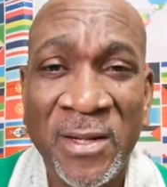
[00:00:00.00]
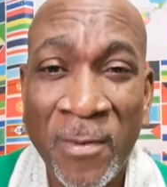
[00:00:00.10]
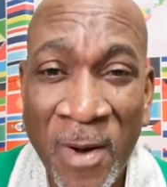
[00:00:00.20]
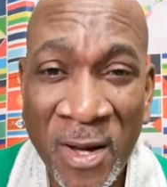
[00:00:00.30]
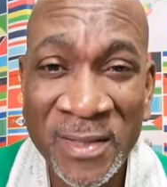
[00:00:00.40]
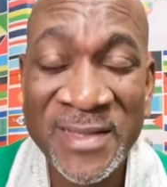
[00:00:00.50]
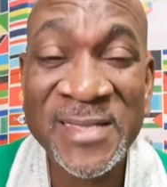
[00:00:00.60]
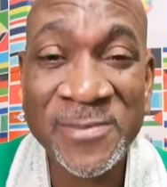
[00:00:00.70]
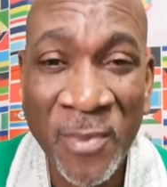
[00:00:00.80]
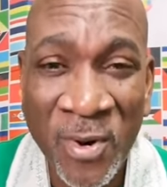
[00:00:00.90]
Come on,
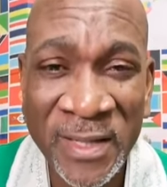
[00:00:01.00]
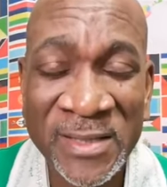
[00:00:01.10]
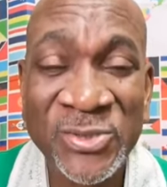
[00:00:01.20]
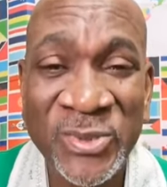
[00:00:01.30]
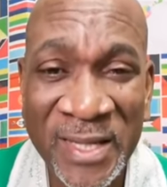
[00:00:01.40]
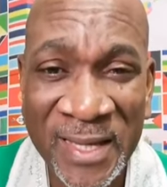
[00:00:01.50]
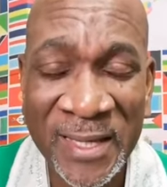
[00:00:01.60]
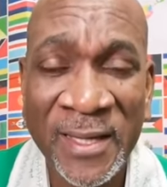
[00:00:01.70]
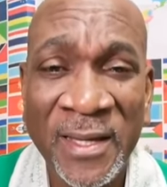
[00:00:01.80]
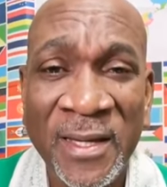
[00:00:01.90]
this morning,
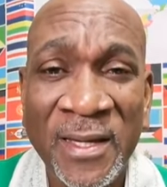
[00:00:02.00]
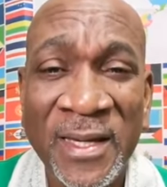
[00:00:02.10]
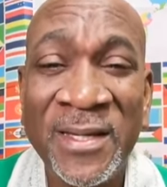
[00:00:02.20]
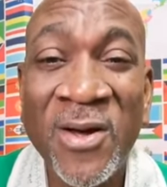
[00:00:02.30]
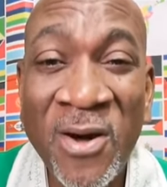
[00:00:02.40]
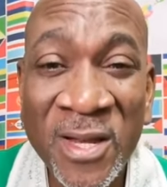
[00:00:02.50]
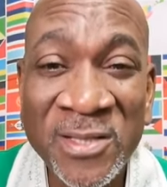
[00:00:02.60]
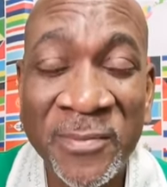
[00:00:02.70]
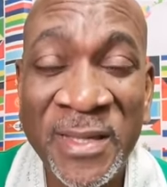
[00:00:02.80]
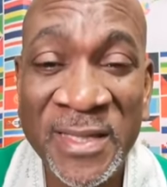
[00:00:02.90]
today, in order
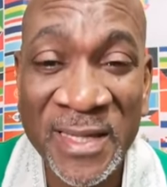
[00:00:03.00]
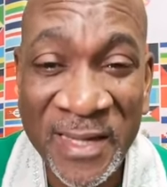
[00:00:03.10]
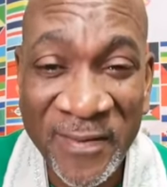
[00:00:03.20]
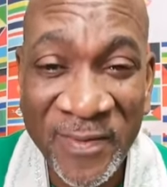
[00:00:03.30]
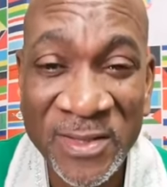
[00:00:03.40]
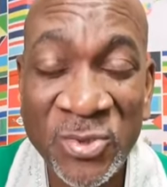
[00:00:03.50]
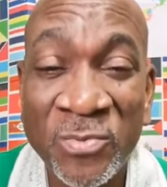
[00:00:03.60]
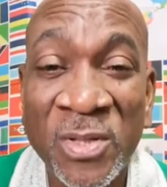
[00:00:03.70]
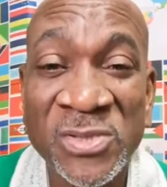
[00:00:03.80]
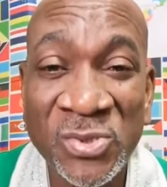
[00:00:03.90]
to be delivered, you
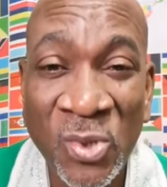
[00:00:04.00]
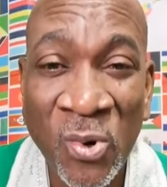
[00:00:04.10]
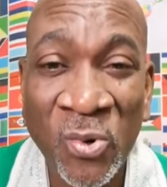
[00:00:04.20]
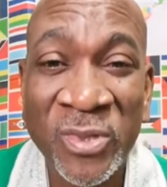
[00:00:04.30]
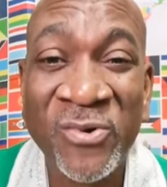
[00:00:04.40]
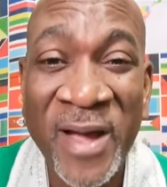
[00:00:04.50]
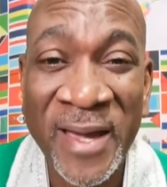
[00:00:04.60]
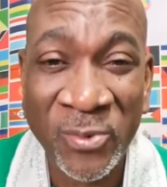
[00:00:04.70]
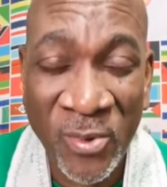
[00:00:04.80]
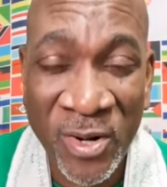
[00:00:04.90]
must know the
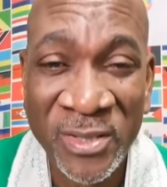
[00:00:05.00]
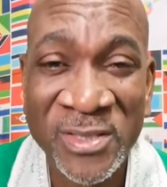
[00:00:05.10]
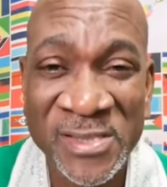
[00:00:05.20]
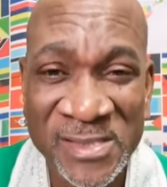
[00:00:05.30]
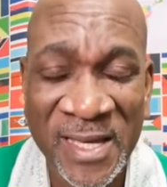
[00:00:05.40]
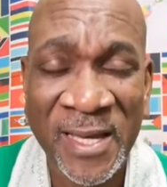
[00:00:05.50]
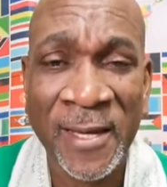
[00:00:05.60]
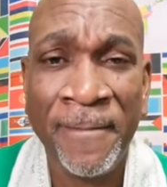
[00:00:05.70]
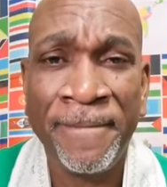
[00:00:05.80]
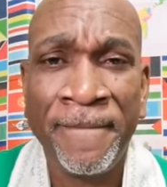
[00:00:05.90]
right word to say.